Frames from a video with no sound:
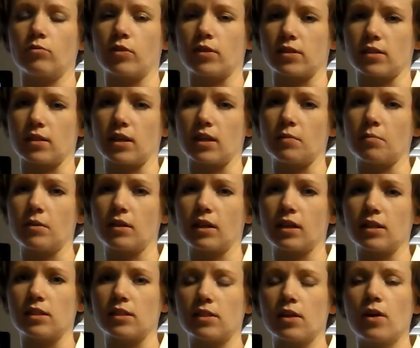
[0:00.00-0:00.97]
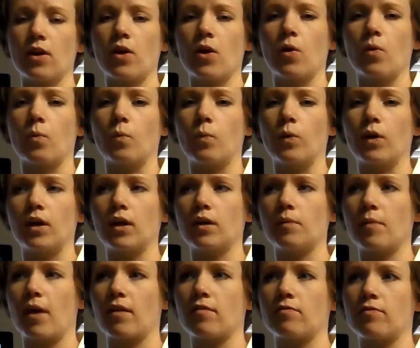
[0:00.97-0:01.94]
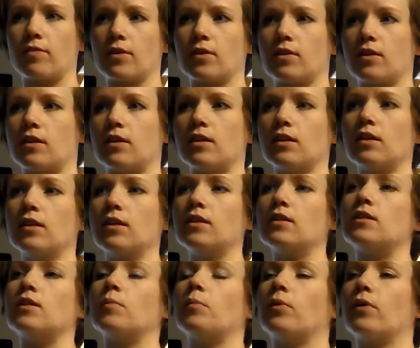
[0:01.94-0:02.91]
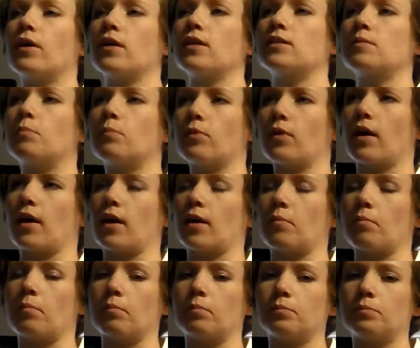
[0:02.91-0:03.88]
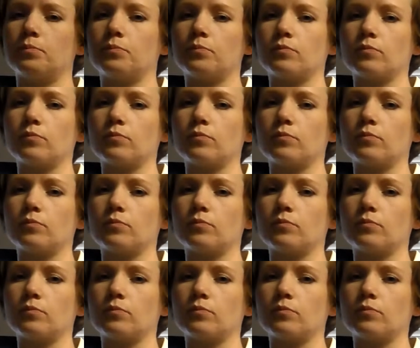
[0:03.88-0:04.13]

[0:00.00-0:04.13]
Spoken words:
risky because we might feel the need to place blame